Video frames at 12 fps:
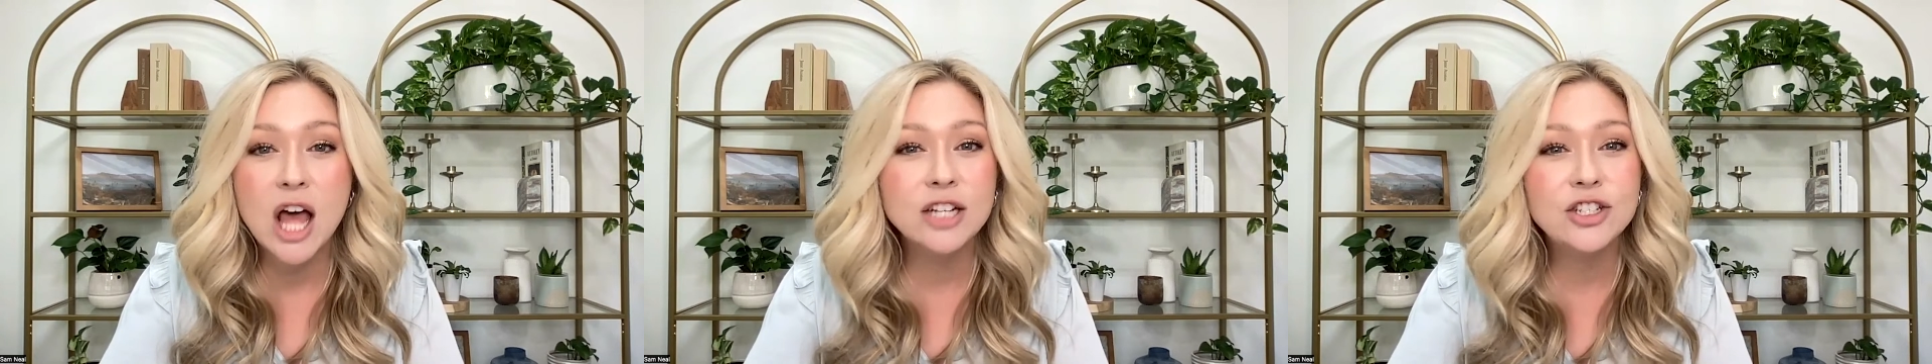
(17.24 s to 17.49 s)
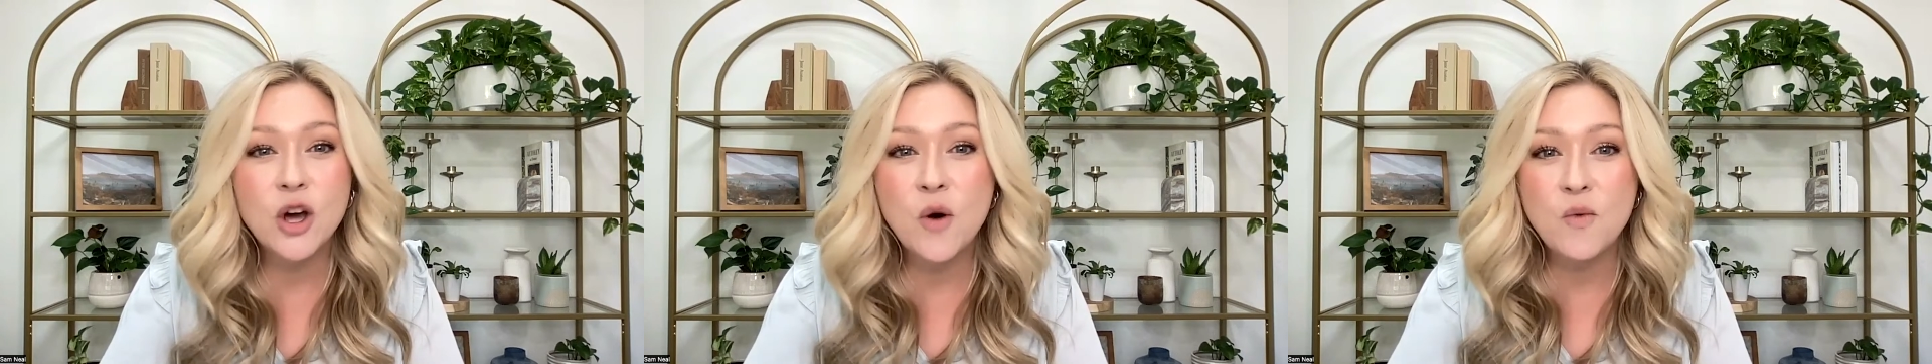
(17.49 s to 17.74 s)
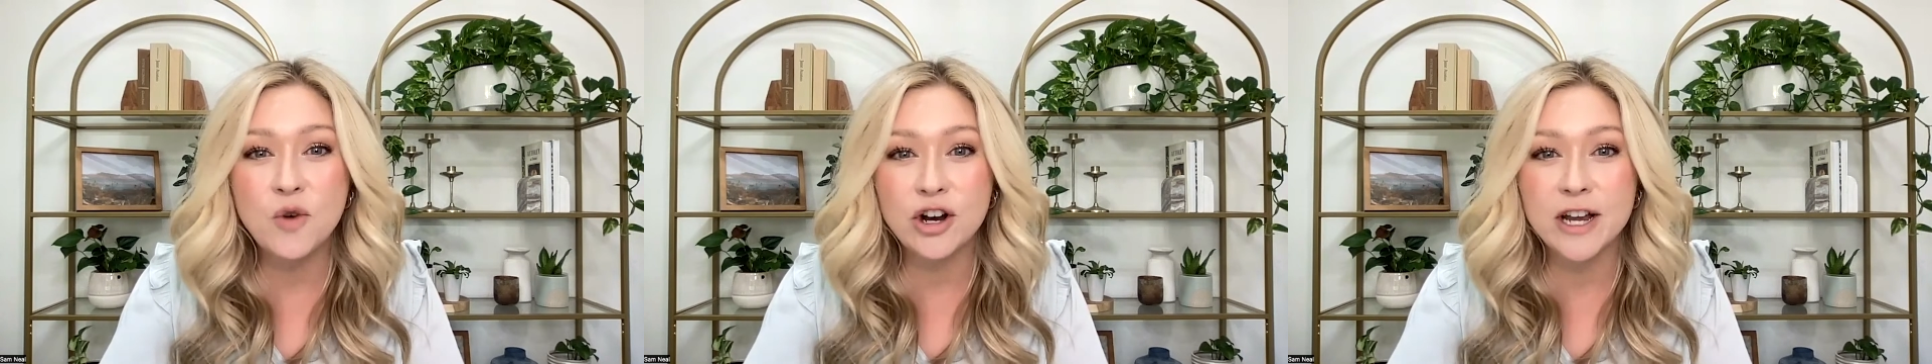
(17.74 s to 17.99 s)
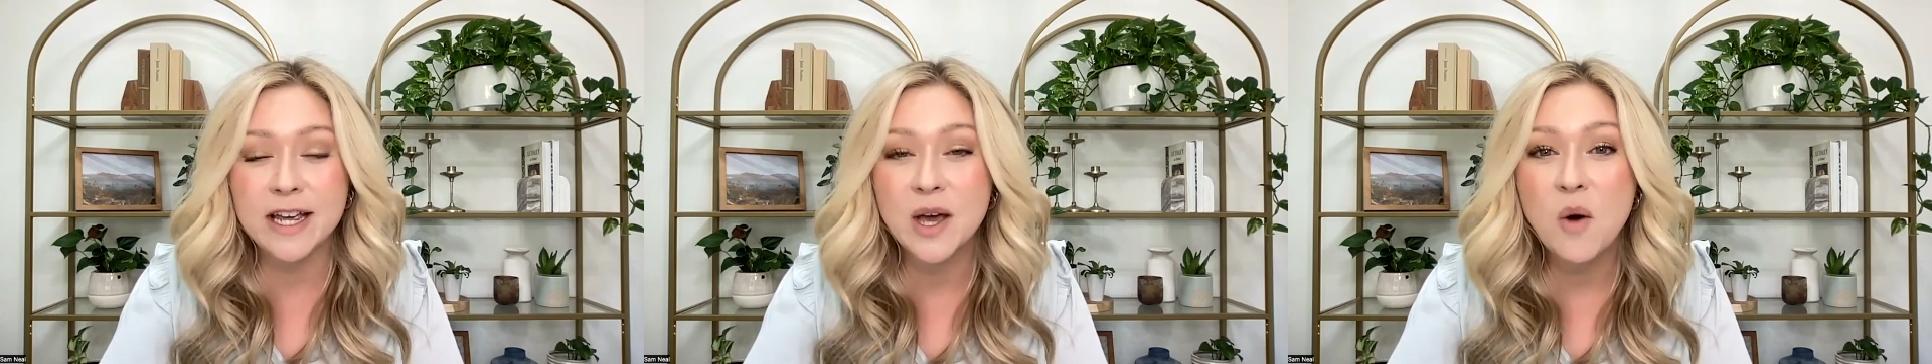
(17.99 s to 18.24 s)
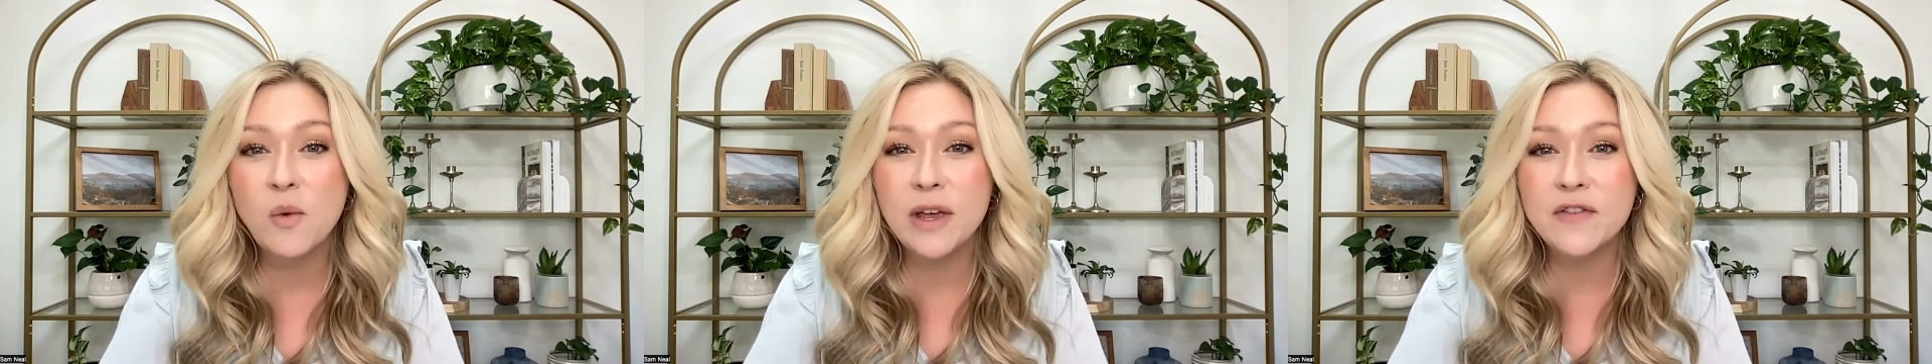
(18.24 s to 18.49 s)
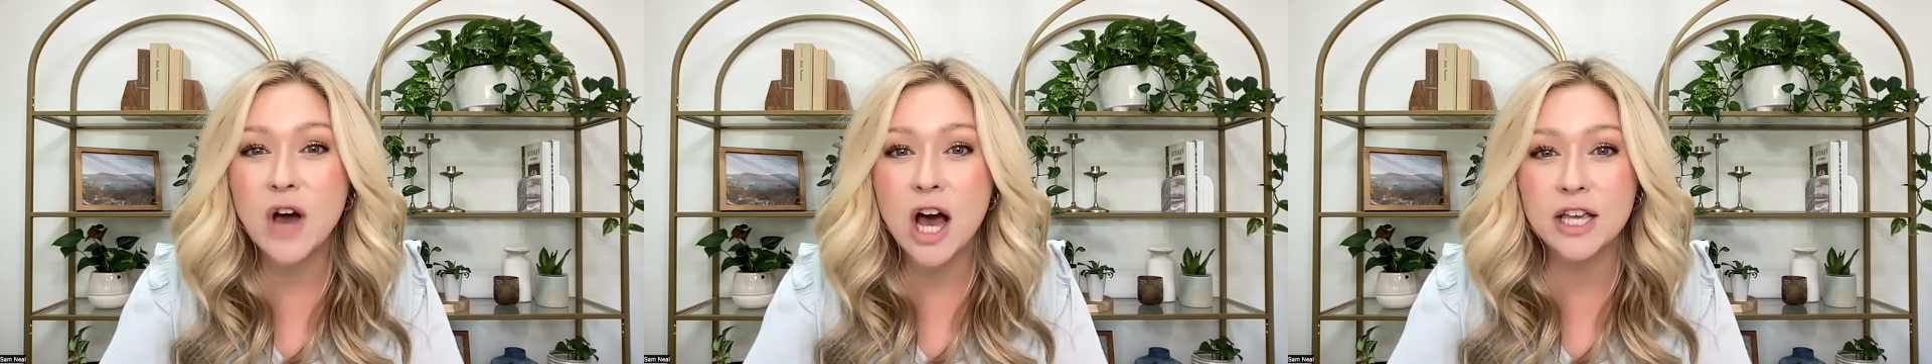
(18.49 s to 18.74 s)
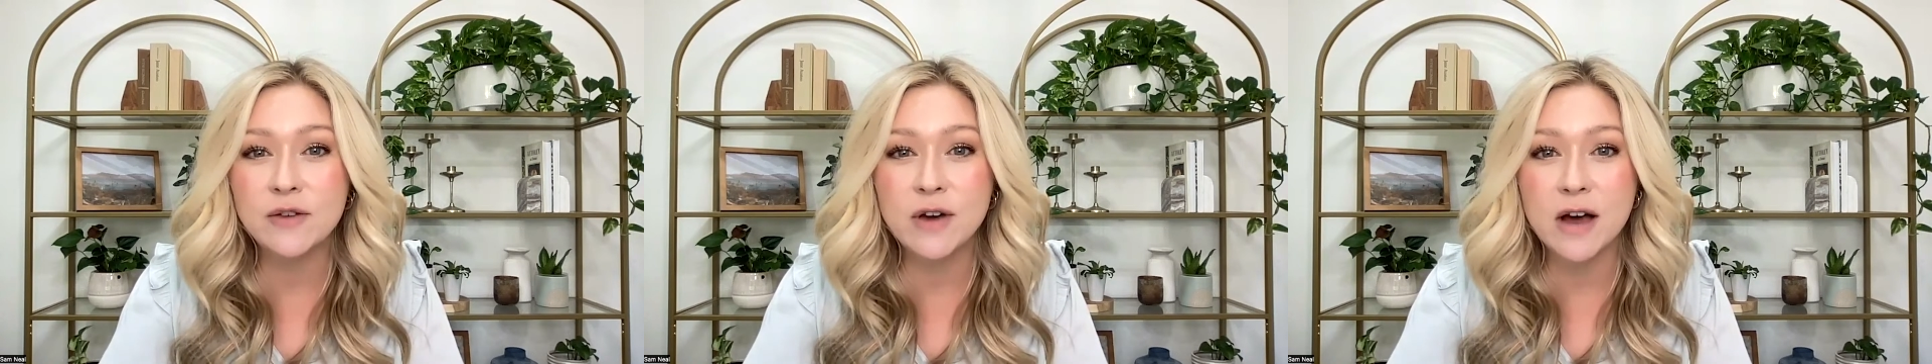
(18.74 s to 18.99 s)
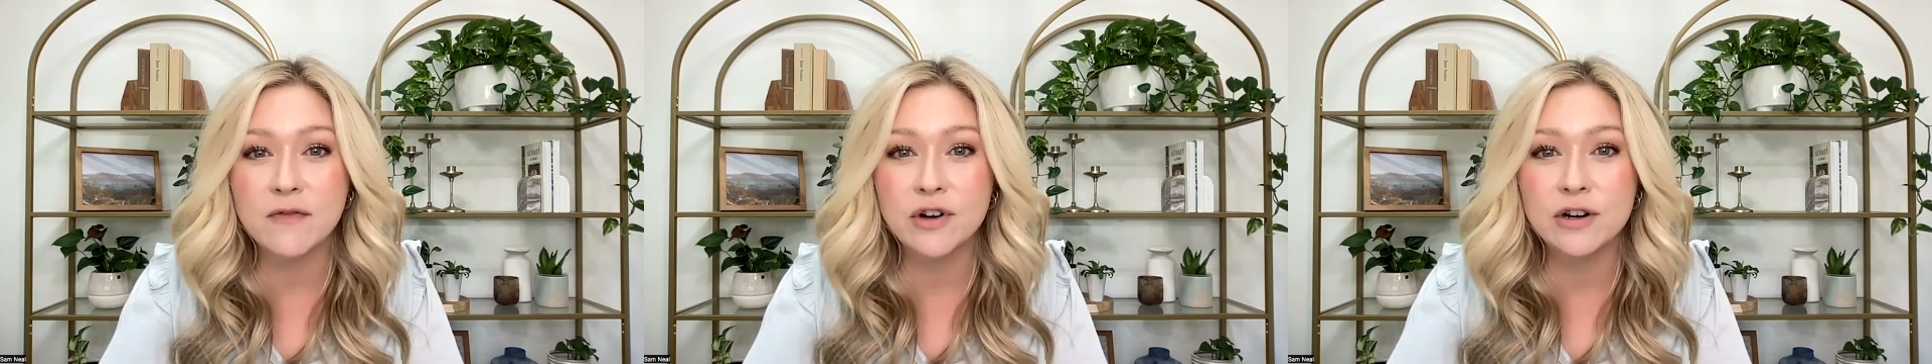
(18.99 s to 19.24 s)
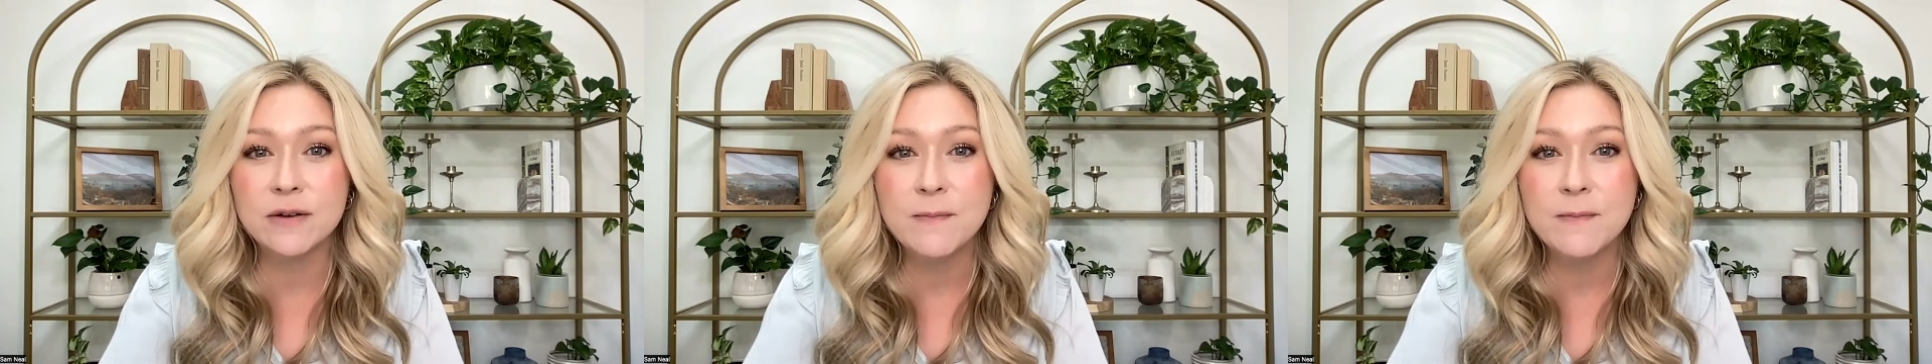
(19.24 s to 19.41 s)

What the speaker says: Don't worry, we've got you covered.